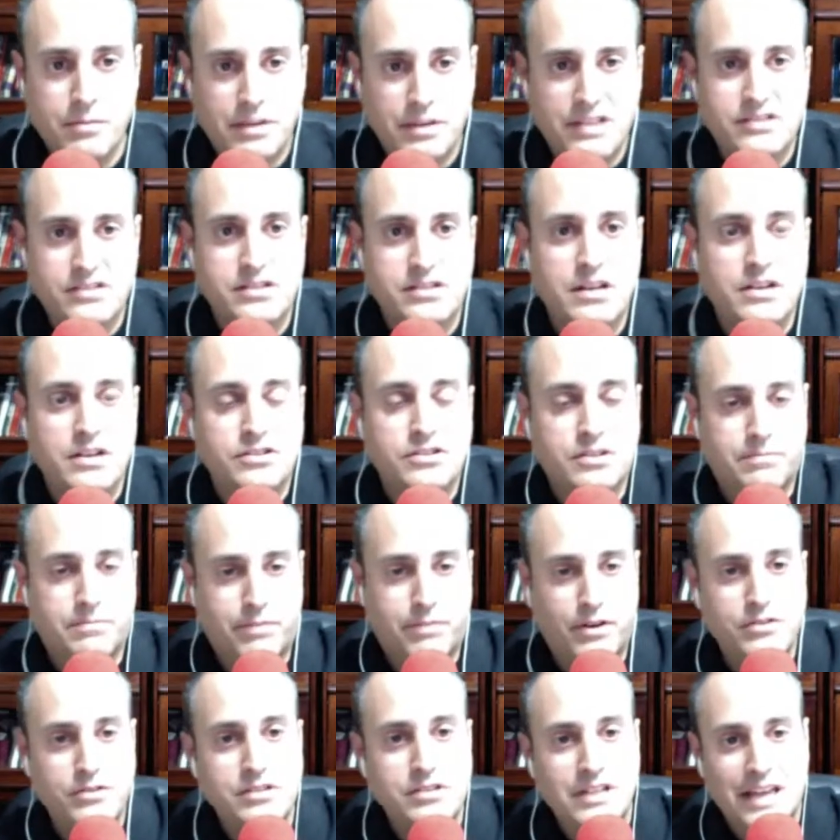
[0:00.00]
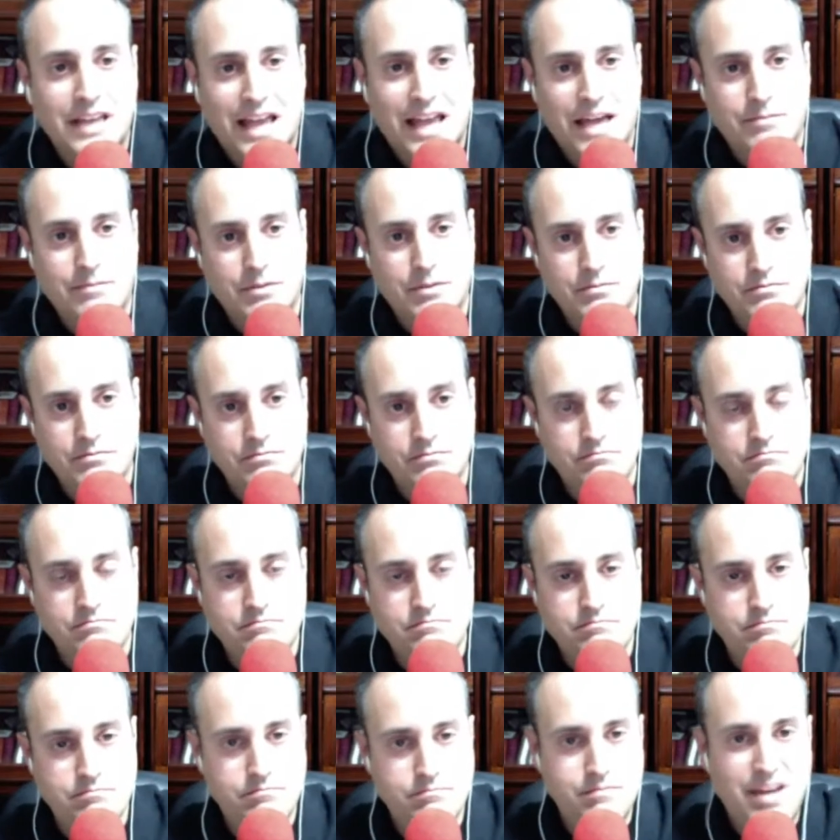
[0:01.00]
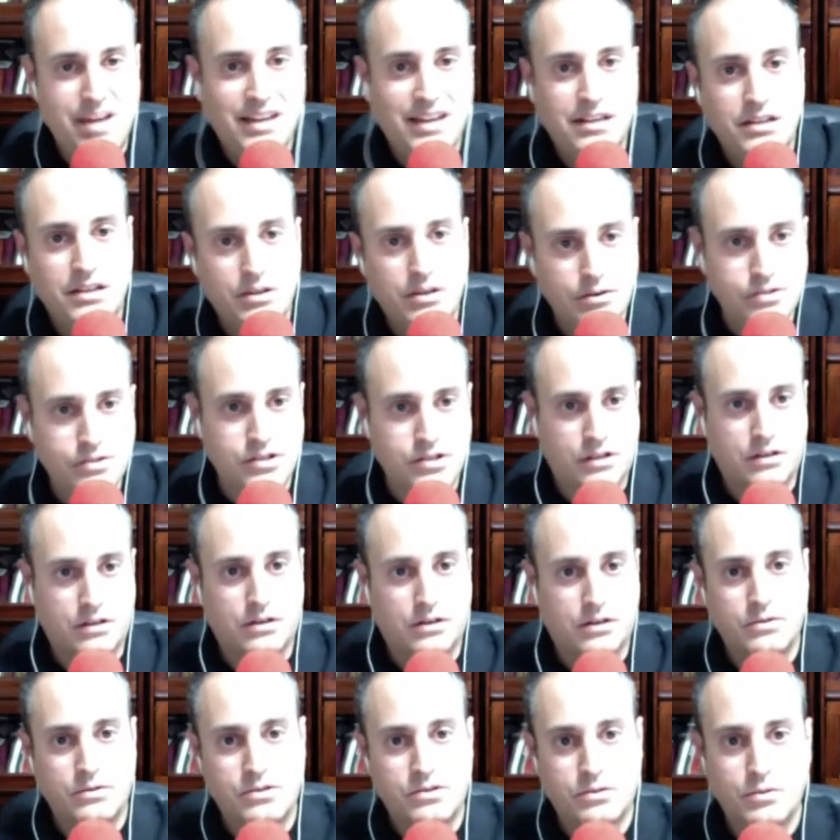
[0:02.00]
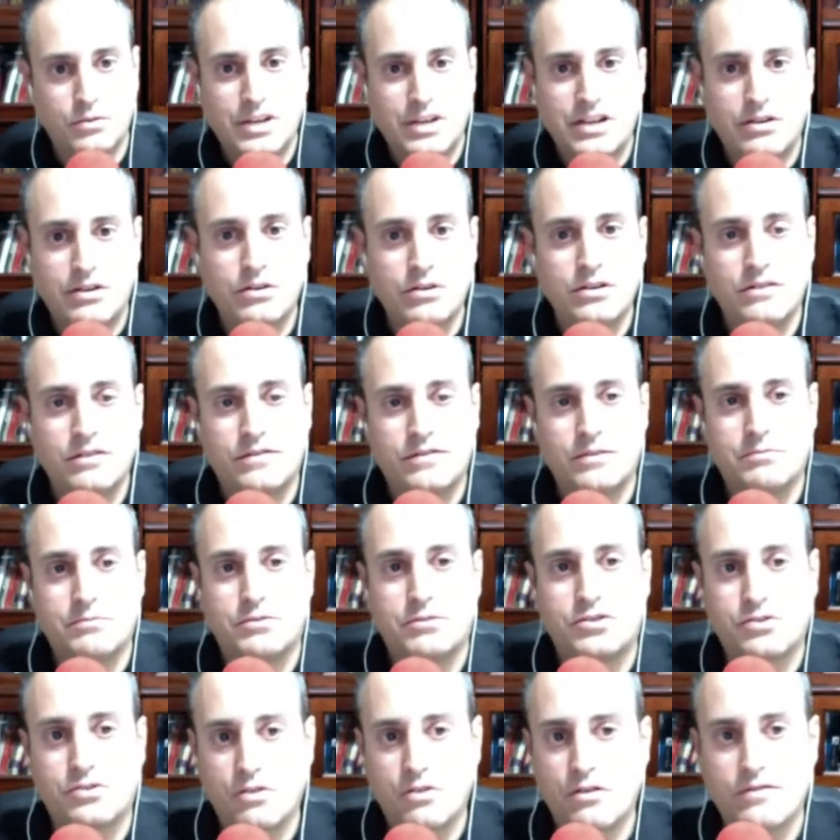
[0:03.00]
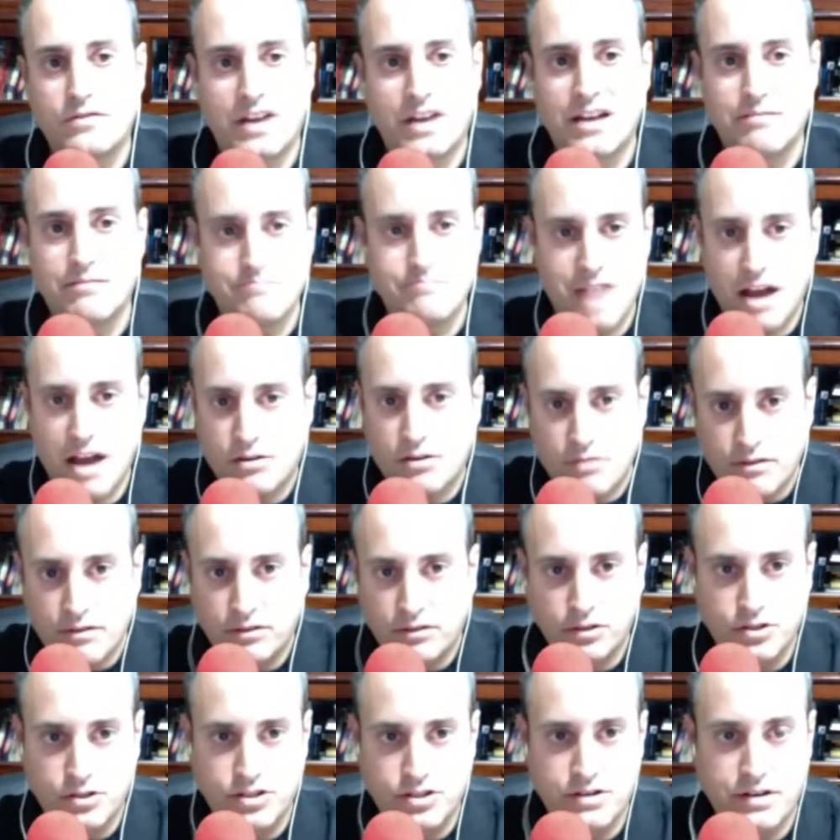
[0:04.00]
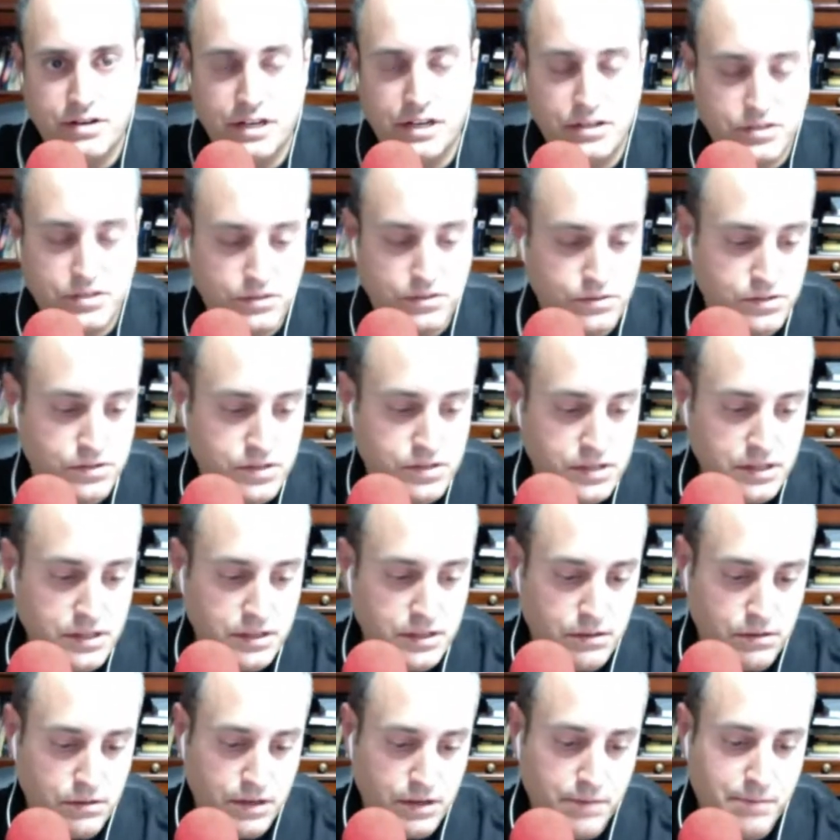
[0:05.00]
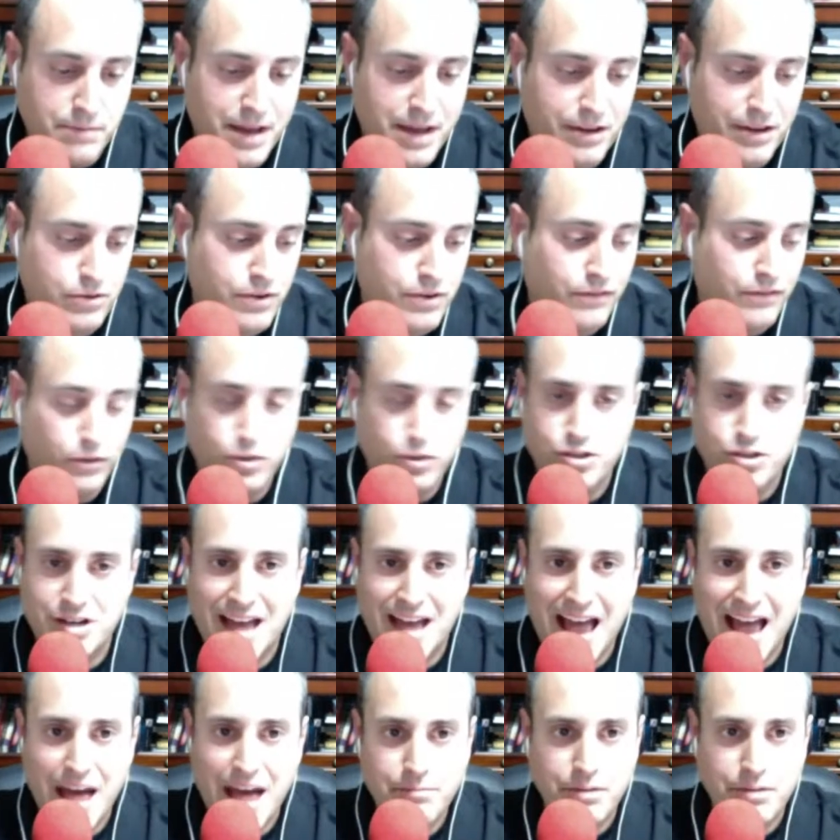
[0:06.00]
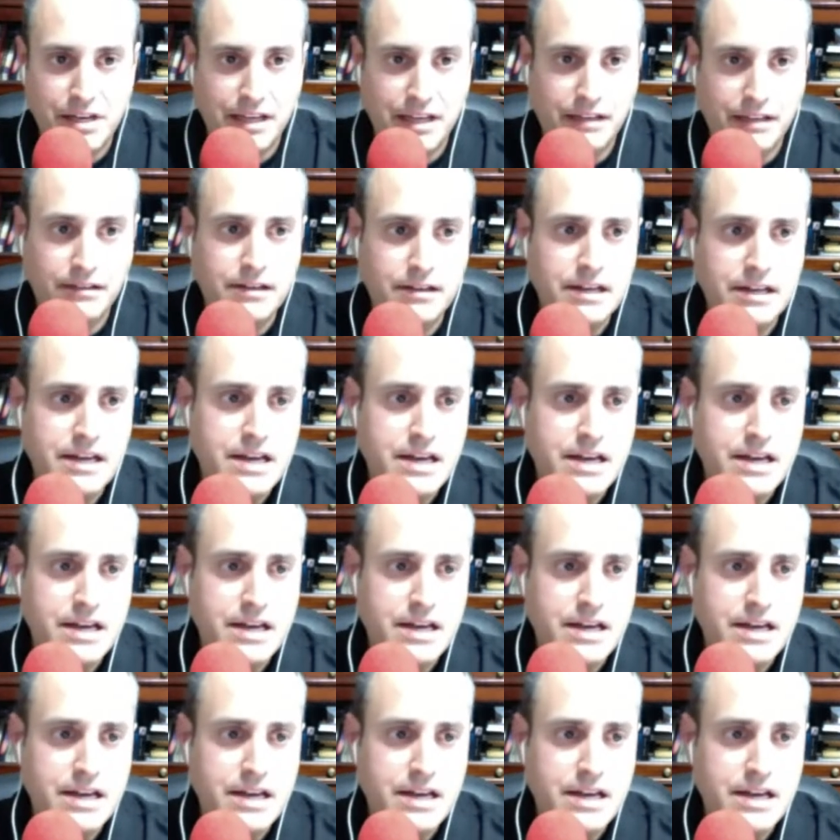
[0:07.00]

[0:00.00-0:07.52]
Because supposedly it happened many years ago, so we couldn't have observed any macroevolutionary issues or macroevolution happening.